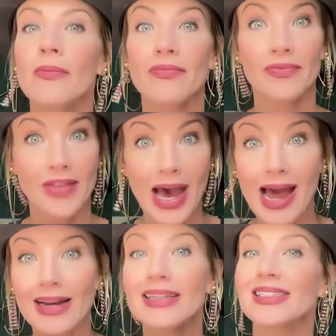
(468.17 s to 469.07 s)

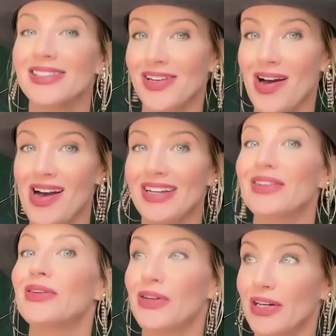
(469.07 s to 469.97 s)
That is not
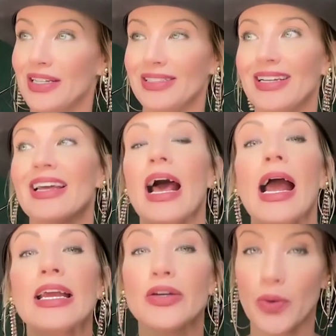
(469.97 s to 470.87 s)
good. And
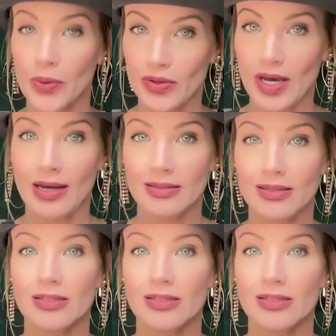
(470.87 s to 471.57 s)
I know that.